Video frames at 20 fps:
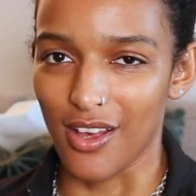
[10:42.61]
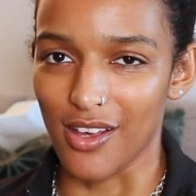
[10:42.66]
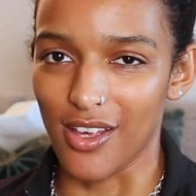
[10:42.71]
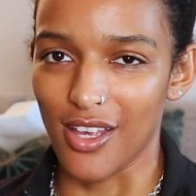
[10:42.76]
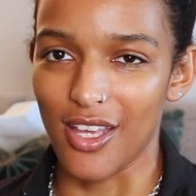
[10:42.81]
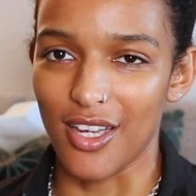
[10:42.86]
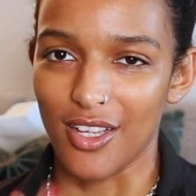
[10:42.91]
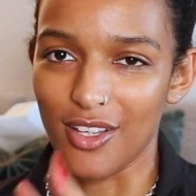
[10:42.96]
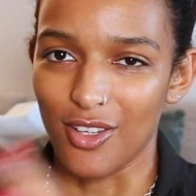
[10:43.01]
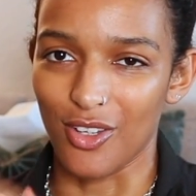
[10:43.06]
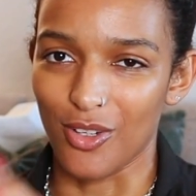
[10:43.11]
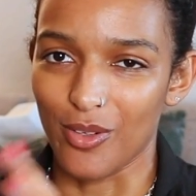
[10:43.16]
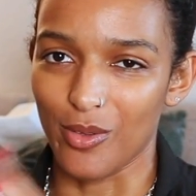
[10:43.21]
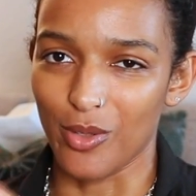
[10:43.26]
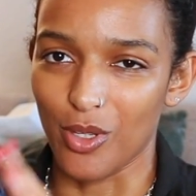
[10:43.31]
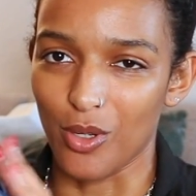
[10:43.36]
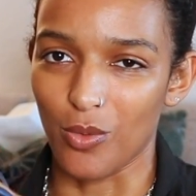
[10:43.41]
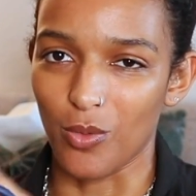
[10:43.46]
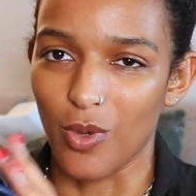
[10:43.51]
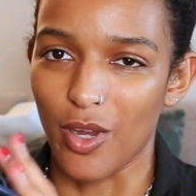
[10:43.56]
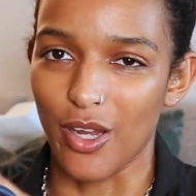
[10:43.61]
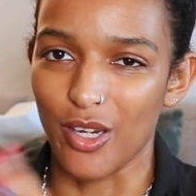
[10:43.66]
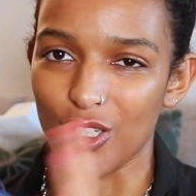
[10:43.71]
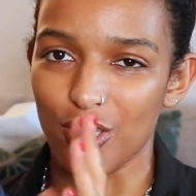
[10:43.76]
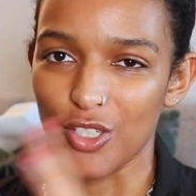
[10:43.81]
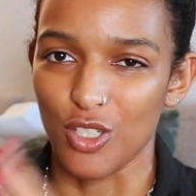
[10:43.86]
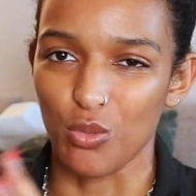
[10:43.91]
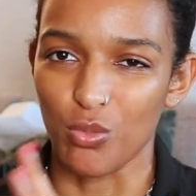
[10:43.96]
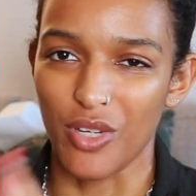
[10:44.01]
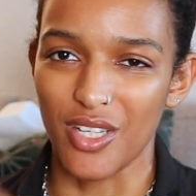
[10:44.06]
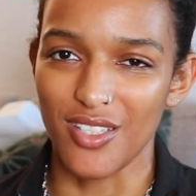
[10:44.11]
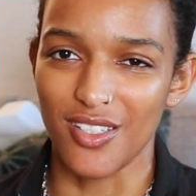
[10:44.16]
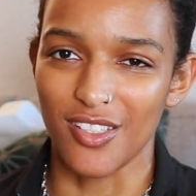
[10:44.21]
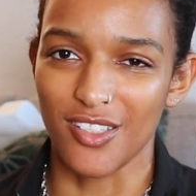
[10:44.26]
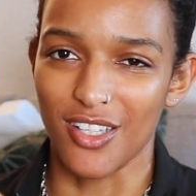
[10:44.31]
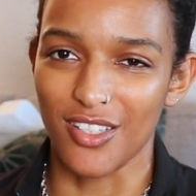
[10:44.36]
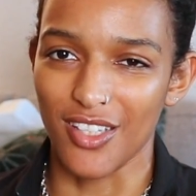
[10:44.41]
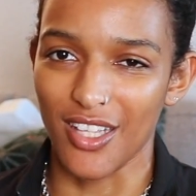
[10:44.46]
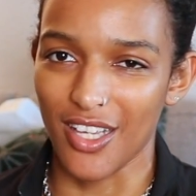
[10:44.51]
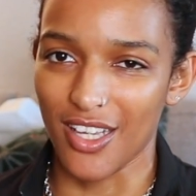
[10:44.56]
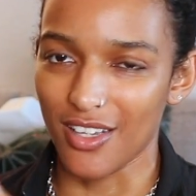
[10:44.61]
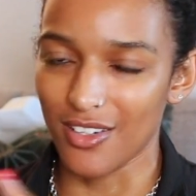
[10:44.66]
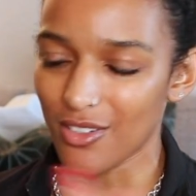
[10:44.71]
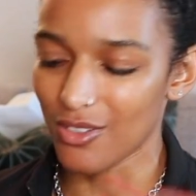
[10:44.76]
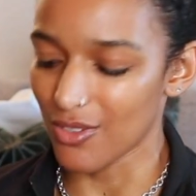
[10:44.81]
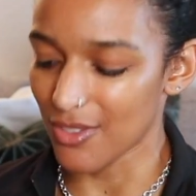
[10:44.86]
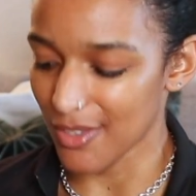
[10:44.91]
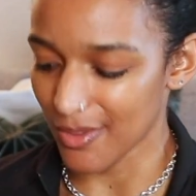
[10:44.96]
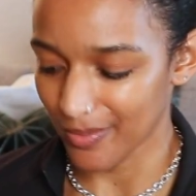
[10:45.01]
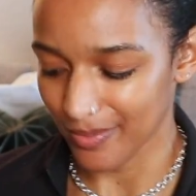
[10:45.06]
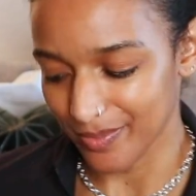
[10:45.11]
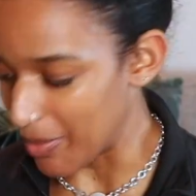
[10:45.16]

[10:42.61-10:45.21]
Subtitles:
hitting your watch or your bracelets on the handles.